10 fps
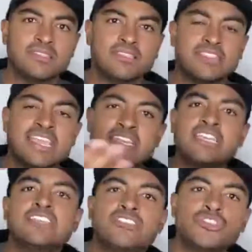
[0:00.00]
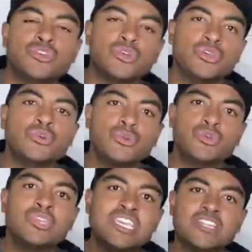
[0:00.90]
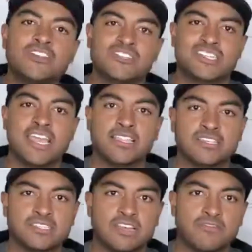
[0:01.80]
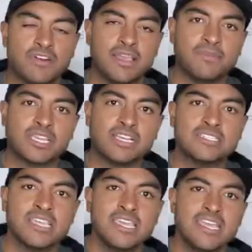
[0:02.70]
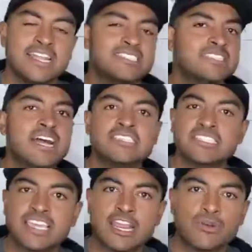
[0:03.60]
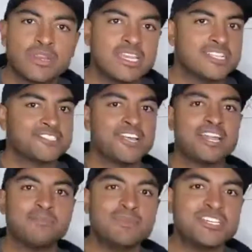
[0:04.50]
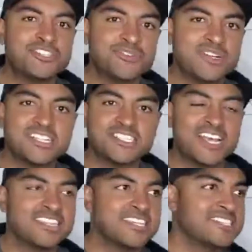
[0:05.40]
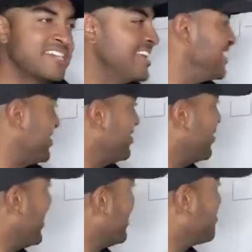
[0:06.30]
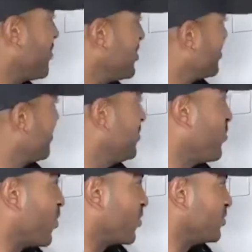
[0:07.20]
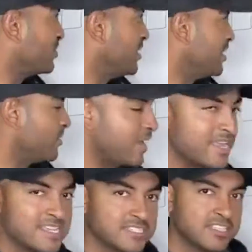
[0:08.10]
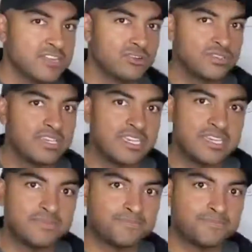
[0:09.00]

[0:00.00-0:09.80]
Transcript: they need you need to understand this stuff, right? Because it's not scary. It's not a mystery. It's not this, eighth wonder of the world, right? It's literally